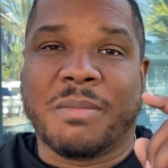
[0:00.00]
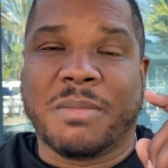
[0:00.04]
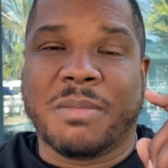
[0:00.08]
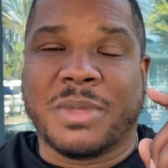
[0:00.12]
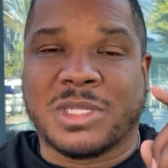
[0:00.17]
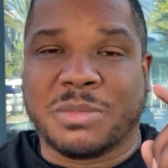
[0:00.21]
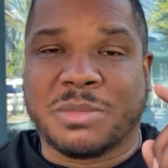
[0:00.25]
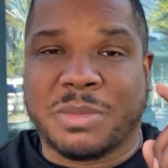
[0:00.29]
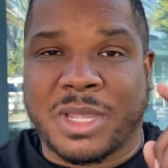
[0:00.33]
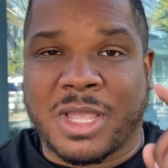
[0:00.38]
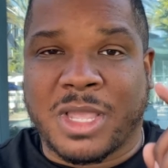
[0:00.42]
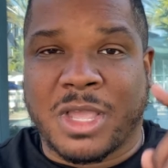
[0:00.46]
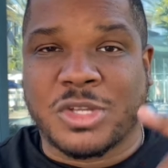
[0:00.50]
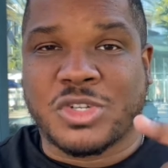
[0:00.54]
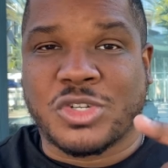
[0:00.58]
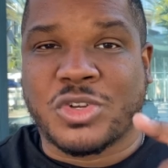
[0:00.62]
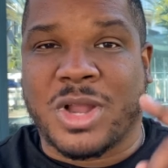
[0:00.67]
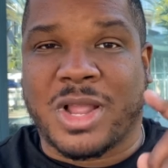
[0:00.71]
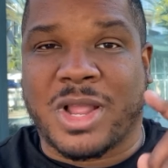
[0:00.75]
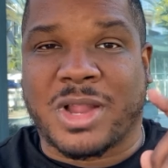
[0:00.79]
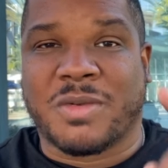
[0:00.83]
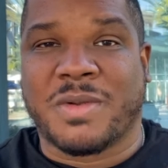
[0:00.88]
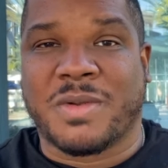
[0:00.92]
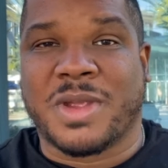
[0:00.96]
it's because you're
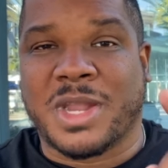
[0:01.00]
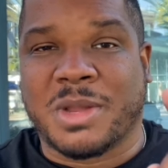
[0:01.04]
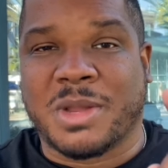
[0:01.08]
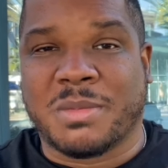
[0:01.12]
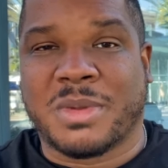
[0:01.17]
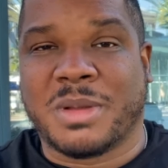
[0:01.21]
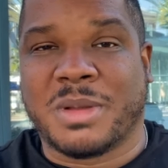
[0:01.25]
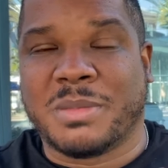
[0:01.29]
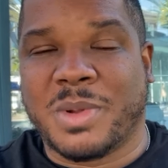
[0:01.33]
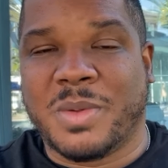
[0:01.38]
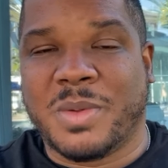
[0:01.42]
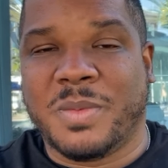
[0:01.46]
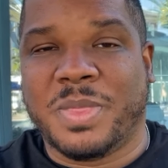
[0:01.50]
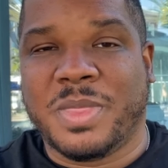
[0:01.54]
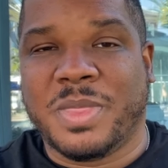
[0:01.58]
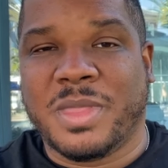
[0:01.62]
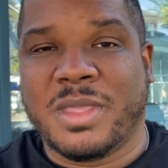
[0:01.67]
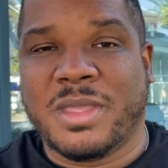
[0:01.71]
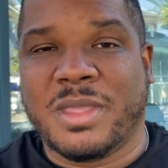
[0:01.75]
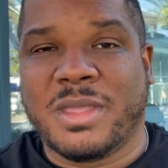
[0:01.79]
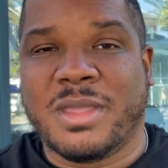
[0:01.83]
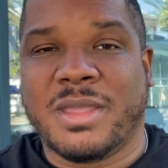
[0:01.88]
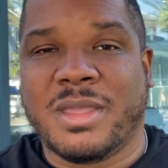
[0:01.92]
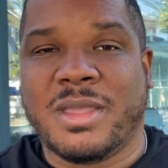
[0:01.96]
not creating a bubble
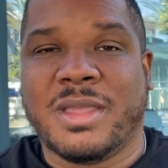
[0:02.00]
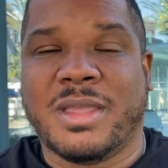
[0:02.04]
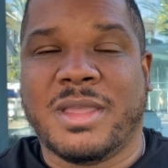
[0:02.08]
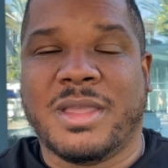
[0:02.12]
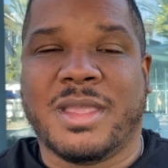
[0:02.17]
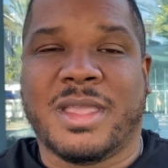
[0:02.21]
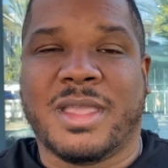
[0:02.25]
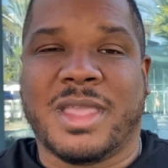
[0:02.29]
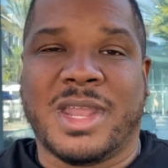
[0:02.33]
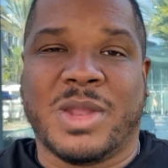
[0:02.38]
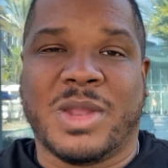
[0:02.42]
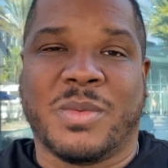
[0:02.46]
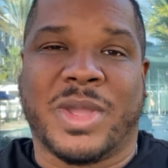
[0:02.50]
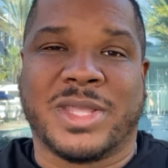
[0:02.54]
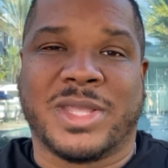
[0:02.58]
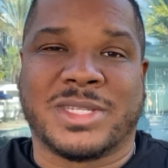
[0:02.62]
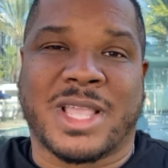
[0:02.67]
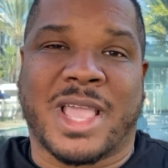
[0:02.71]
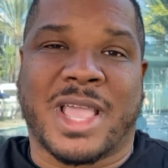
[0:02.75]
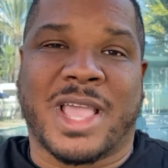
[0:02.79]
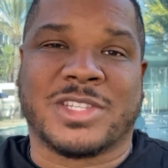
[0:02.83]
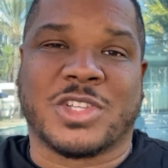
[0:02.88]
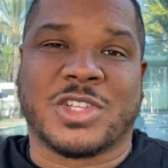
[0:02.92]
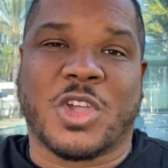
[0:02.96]
anyways
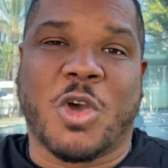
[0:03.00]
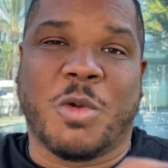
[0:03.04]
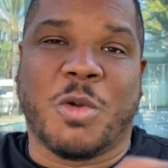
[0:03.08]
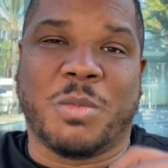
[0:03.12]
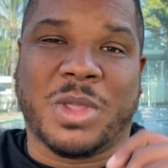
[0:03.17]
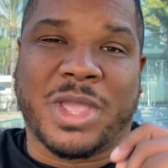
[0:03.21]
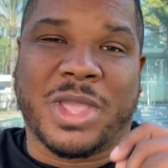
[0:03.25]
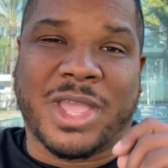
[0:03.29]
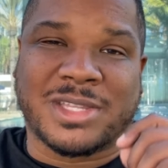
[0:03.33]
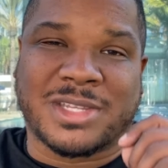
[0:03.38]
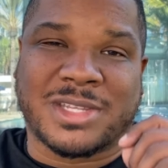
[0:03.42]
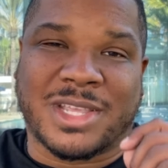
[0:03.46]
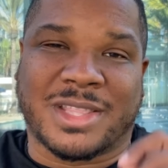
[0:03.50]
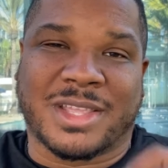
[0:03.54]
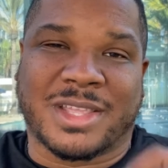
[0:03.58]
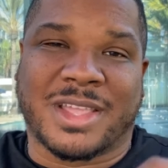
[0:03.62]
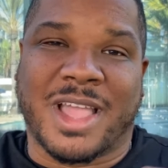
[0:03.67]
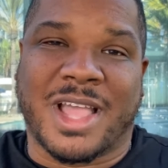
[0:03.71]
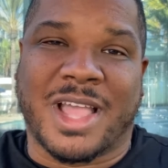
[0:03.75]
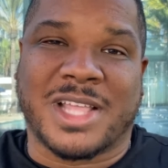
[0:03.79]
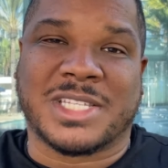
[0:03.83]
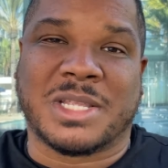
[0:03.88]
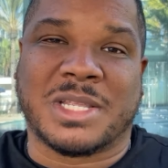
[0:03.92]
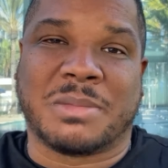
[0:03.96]
guys i hope you guys get the
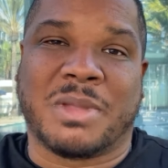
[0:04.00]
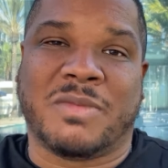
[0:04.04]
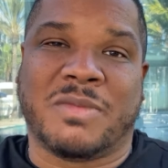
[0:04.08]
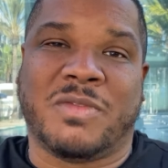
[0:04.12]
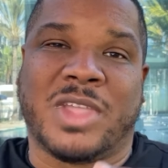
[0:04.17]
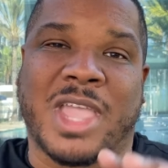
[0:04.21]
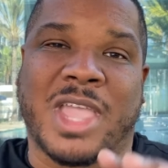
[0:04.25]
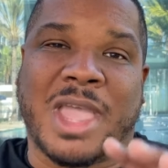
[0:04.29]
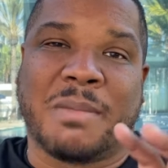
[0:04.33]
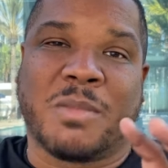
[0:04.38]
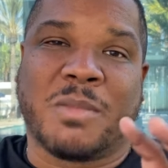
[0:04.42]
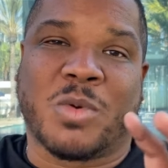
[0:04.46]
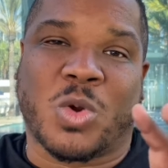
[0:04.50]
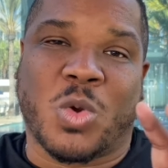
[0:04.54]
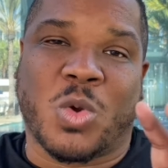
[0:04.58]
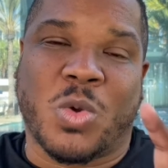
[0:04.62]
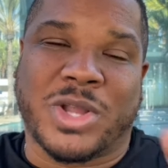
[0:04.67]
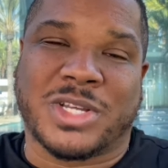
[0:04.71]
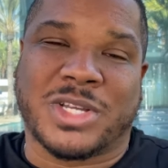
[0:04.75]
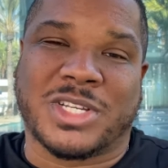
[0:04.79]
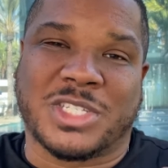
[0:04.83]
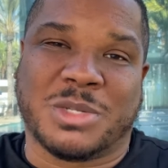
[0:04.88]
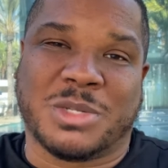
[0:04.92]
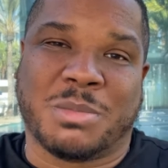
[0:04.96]
concept if you got more
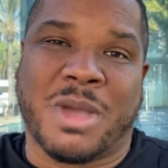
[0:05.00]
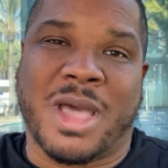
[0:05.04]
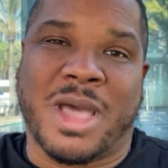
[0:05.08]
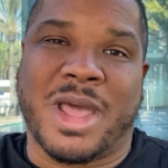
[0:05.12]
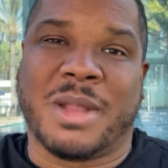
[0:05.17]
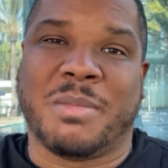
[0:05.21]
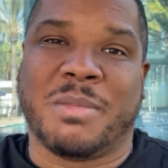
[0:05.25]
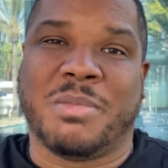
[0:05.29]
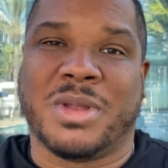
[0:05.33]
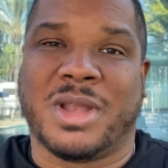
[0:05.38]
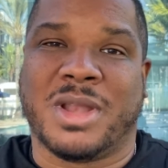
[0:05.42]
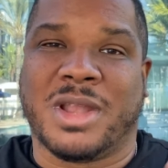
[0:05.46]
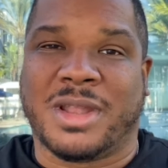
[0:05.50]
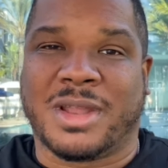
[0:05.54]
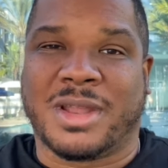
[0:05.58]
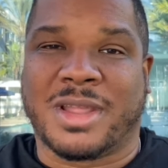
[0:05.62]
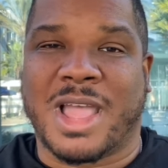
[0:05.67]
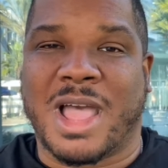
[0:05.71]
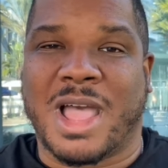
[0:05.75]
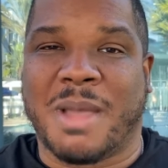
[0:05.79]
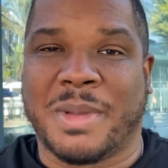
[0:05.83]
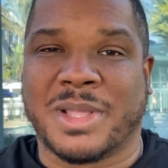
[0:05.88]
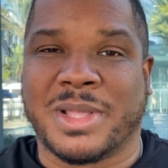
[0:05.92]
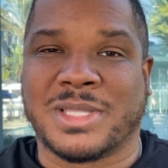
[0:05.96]
questions about it put it in the
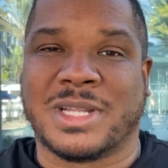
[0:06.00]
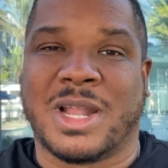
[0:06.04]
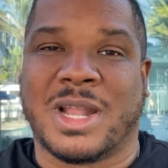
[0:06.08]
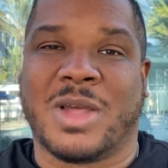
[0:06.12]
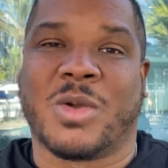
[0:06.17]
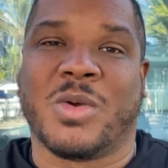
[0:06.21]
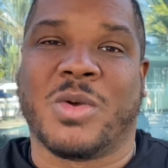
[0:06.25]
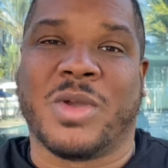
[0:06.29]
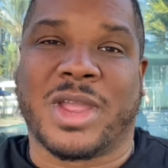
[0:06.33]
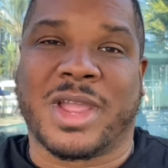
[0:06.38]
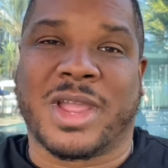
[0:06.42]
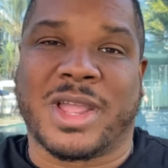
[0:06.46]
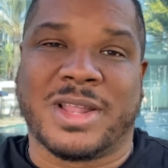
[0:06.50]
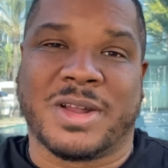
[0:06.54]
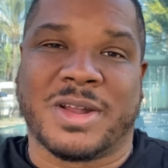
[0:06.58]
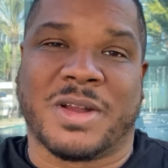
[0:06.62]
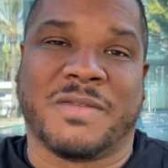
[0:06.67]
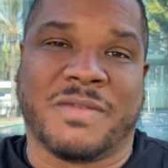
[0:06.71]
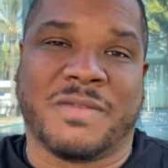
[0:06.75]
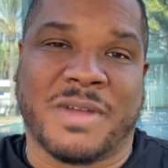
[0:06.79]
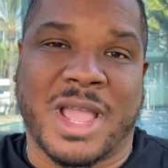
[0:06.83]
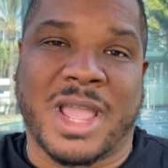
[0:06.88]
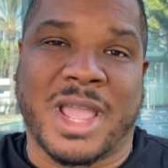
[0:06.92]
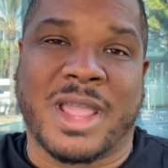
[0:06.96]
comments and i'll go ahead and
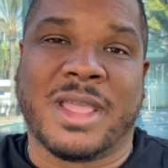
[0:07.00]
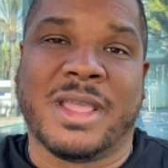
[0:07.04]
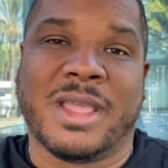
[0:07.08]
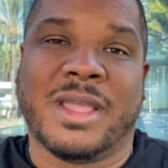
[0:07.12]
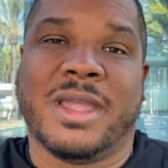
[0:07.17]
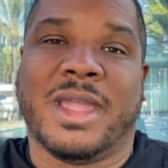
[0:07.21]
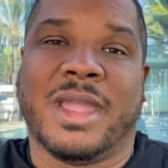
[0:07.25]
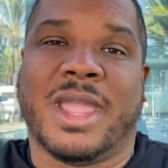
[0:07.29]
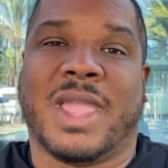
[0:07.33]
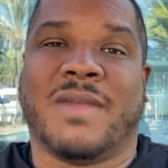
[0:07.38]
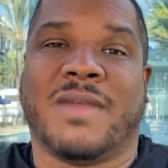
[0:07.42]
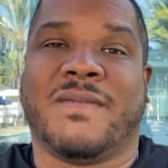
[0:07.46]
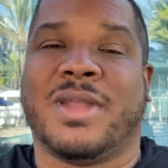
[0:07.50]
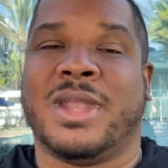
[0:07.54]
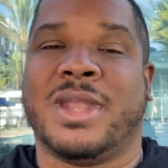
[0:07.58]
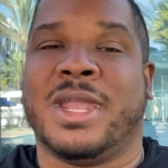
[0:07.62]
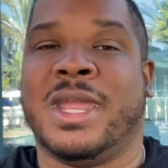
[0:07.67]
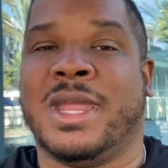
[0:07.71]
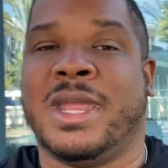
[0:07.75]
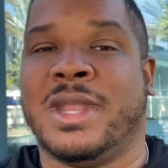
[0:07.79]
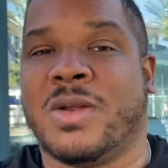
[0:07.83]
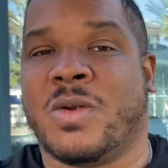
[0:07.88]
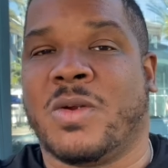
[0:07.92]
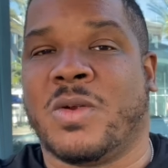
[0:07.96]
clarify if i
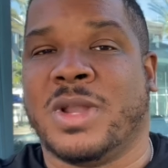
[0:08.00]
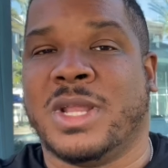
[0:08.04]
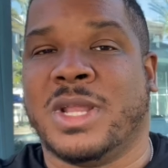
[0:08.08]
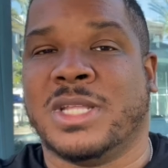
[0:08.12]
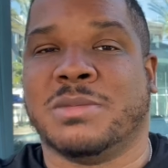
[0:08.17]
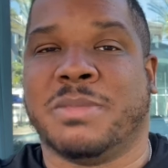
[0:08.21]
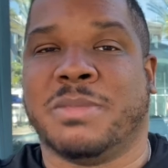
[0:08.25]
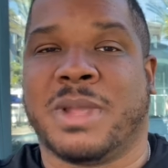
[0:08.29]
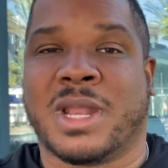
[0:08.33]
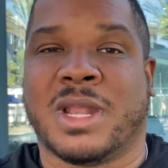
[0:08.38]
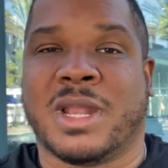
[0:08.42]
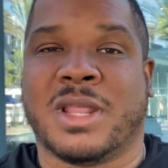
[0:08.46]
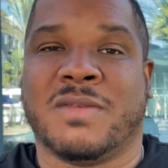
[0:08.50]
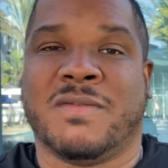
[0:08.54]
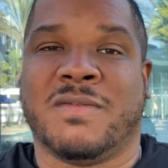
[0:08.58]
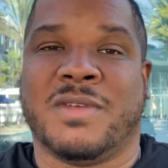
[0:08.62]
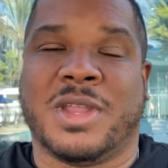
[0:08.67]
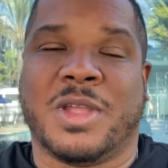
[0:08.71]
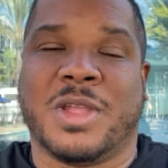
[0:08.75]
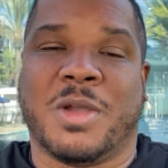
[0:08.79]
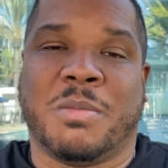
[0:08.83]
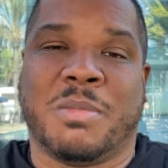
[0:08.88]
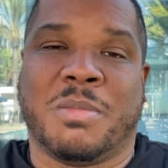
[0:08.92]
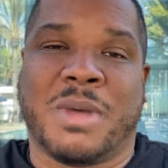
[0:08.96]
need or need to make another
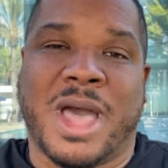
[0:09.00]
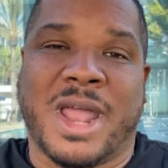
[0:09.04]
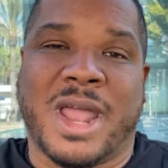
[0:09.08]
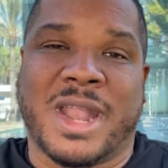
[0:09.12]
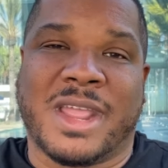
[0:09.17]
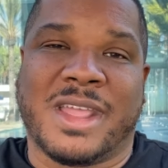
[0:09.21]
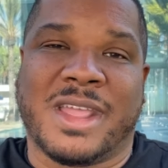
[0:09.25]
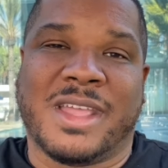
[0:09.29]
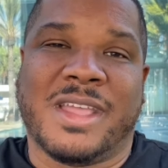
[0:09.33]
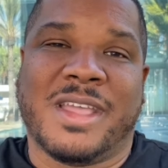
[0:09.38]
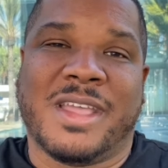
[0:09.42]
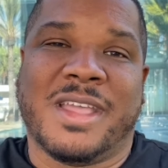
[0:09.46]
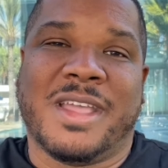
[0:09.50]
video about it